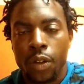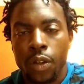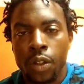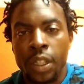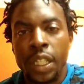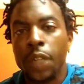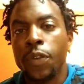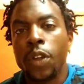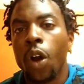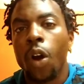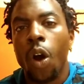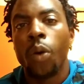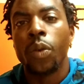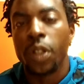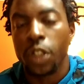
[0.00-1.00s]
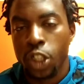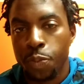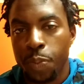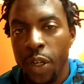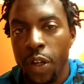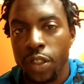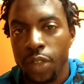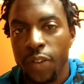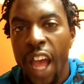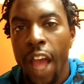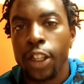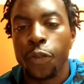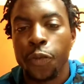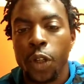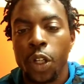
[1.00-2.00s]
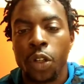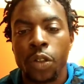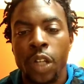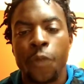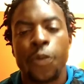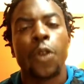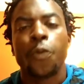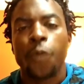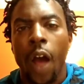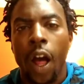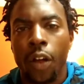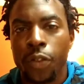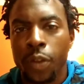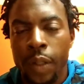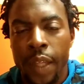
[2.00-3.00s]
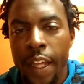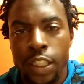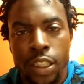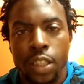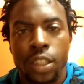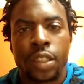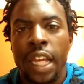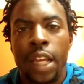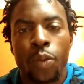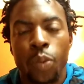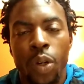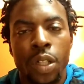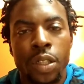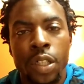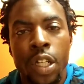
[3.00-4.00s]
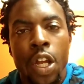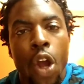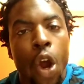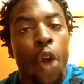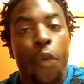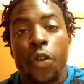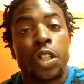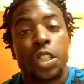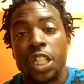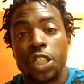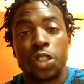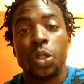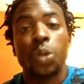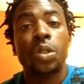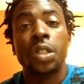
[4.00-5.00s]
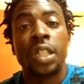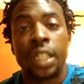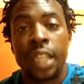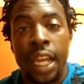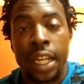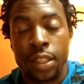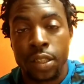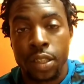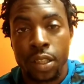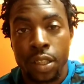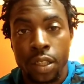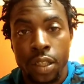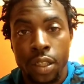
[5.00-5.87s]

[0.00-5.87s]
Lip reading: Leave your own experience of how you feel if you followed the case since day one or if you're just new to the case.